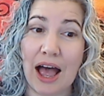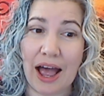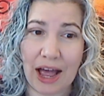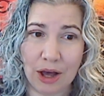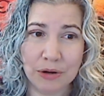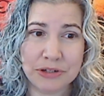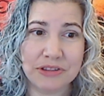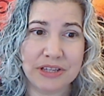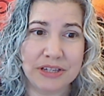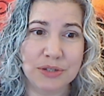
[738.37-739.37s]
how
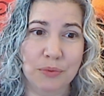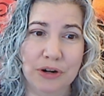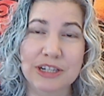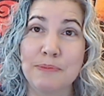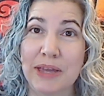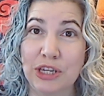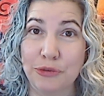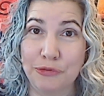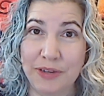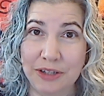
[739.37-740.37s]
did these works make
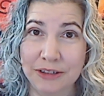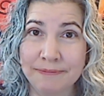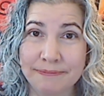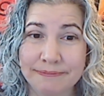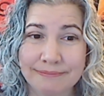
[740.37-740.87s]
you feel?